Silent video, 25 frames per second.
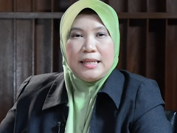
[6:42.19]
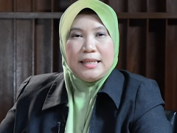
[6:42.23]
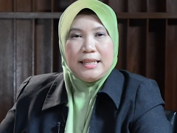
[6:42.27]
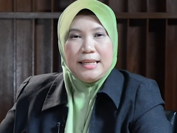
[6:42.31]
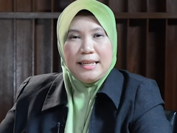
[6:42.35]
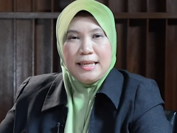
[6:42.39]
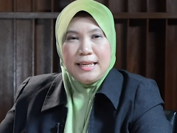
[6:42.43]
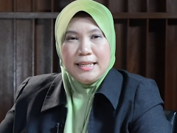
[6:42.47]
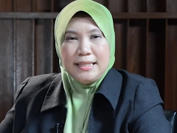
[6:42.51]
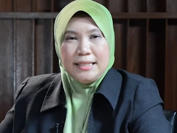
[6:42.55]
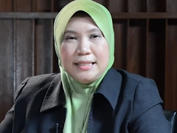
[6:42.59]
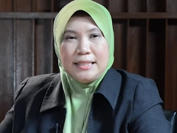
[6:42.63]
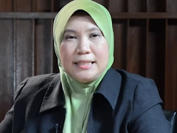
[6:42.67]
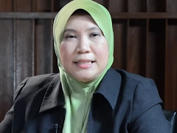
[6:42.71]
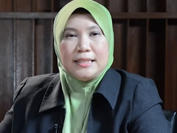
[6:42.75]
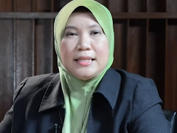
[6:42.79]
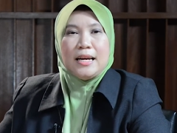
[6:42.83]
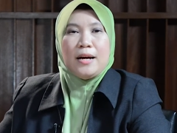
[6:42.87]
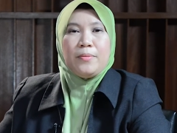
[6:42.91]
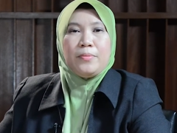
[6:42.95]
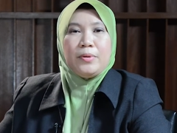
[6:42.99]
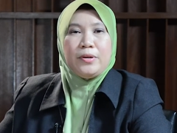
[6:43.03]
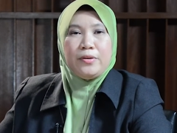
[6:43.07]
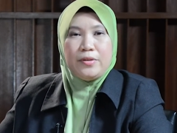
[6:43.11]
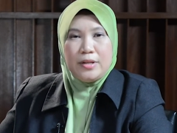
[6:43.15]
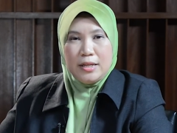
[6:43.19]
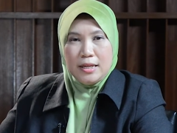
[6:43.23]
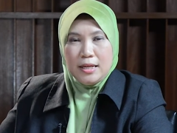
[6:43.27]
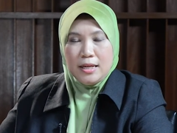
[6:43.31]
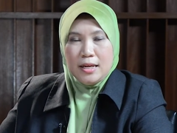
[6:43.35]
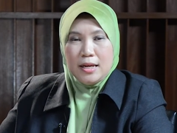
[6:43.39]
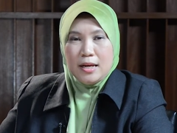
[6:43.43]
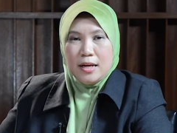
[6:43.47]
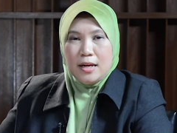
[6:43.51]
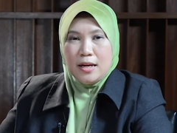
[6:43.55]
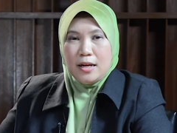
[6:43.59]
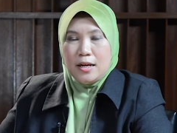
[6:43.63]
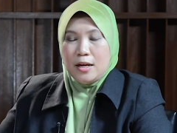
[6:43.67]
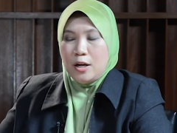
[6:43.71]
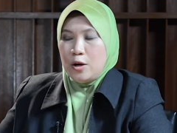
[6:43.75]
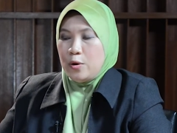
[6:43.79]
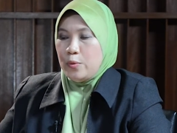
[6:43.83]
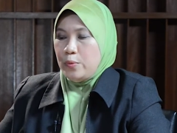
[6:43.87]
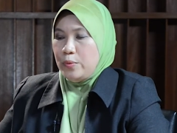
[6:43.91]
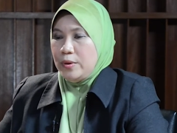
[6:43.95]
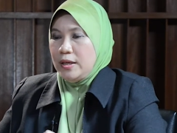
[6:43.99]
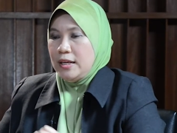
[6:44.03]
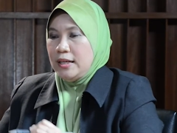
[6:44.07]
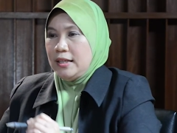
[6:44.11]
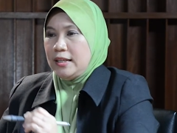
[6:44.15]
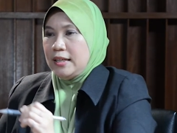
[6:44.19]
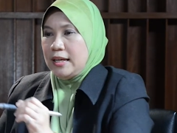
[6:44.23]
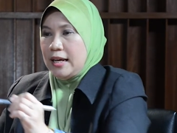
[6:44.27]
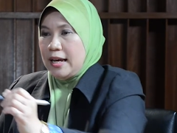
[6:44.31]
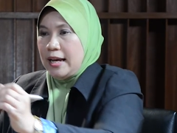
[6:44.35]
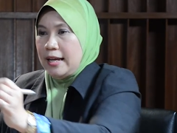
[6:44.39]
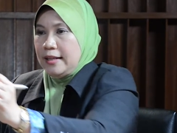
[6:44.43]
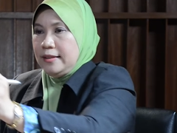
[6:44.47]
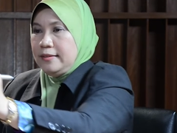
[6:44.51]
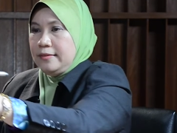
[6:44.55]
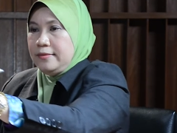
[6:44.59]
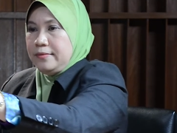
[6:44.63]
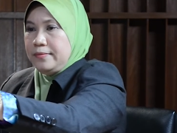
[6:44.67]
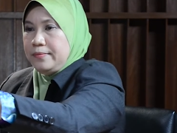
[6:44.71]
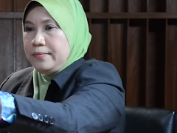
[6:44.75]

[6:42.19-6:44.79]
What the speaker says: In summary, we can